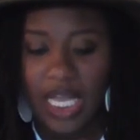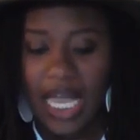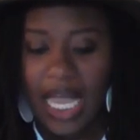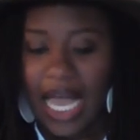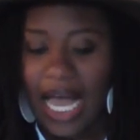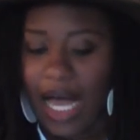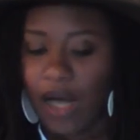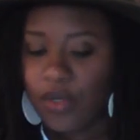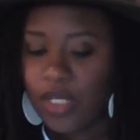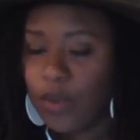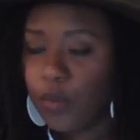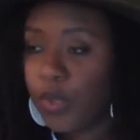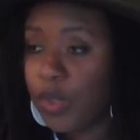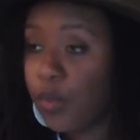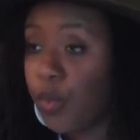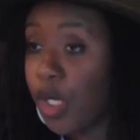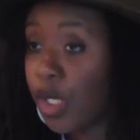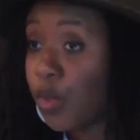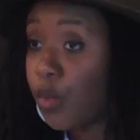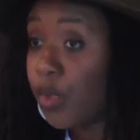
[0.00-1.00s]
How can we
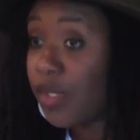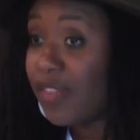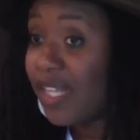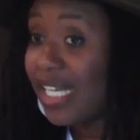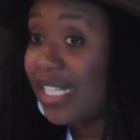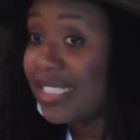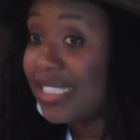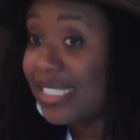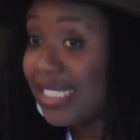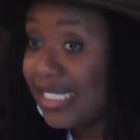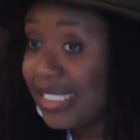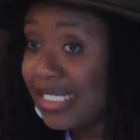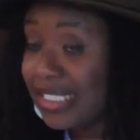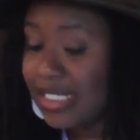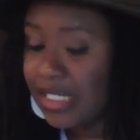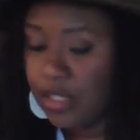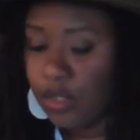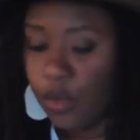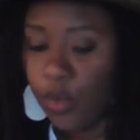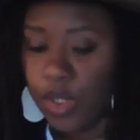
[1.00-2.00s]
work with
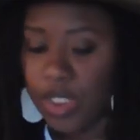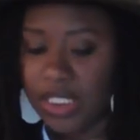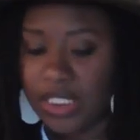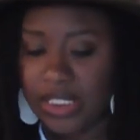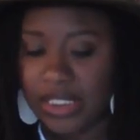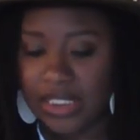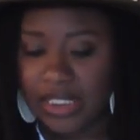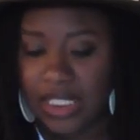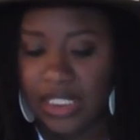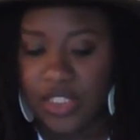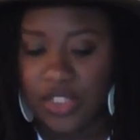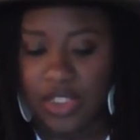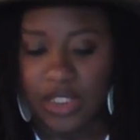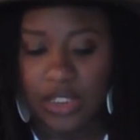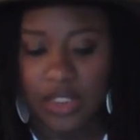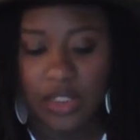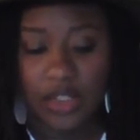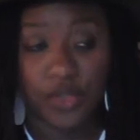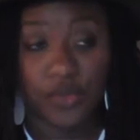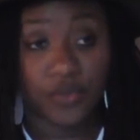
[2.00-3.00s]
existing
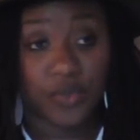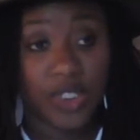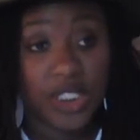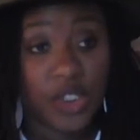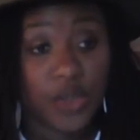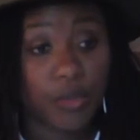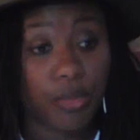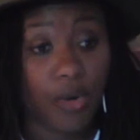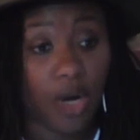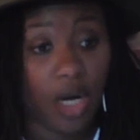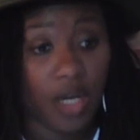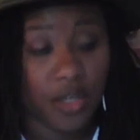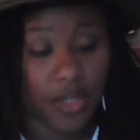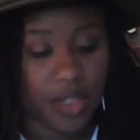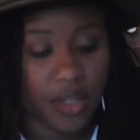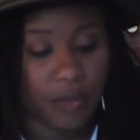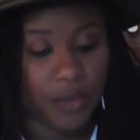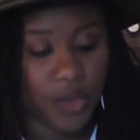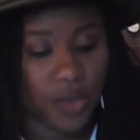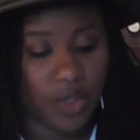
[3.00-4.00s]
organizations to reach broader
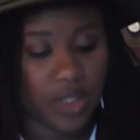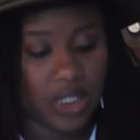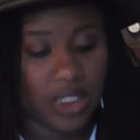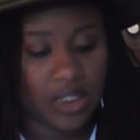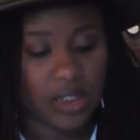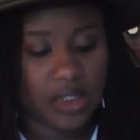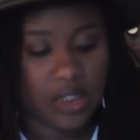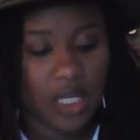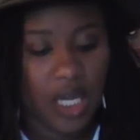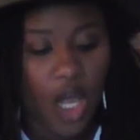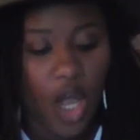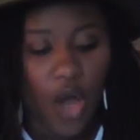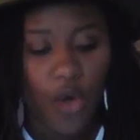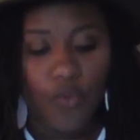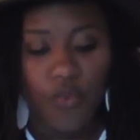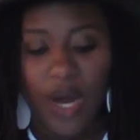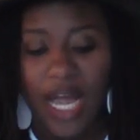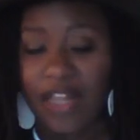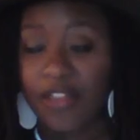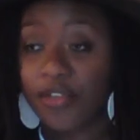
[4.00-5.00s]
communities
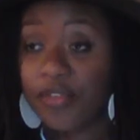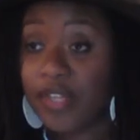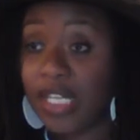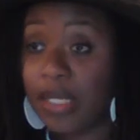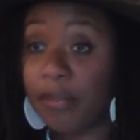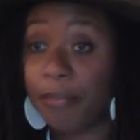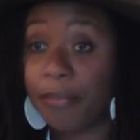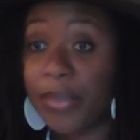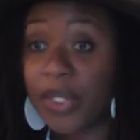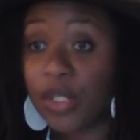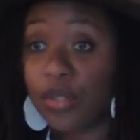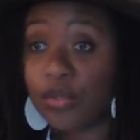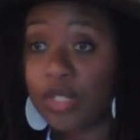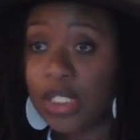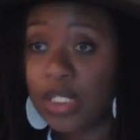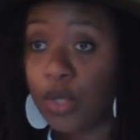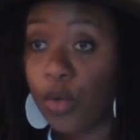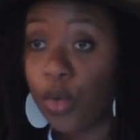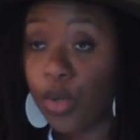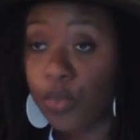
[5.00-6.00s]
rather than
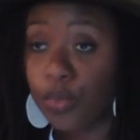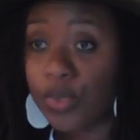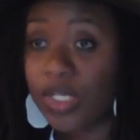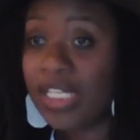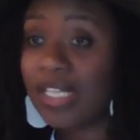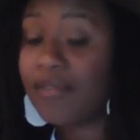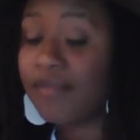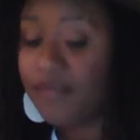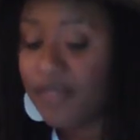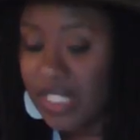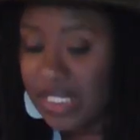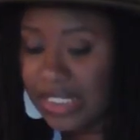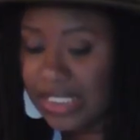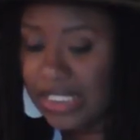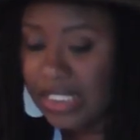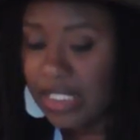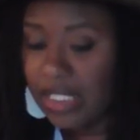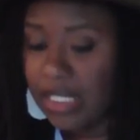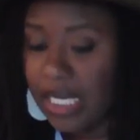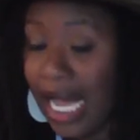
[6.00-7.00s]
building or
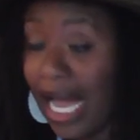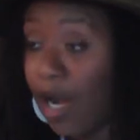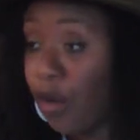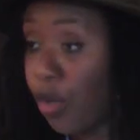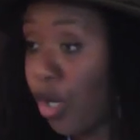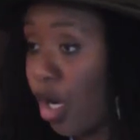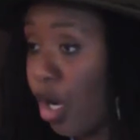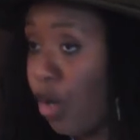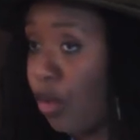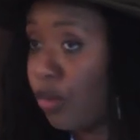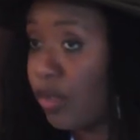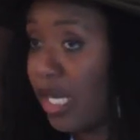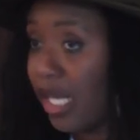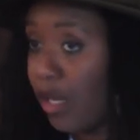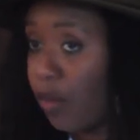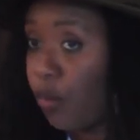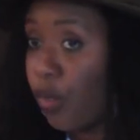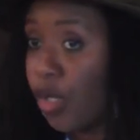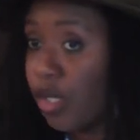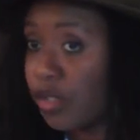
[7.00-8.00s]
reinventing our own
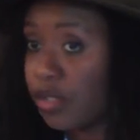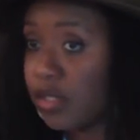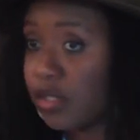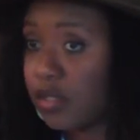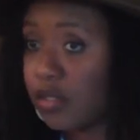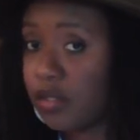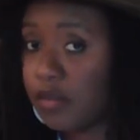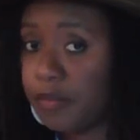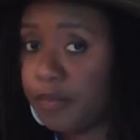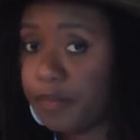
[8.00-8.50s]
networks?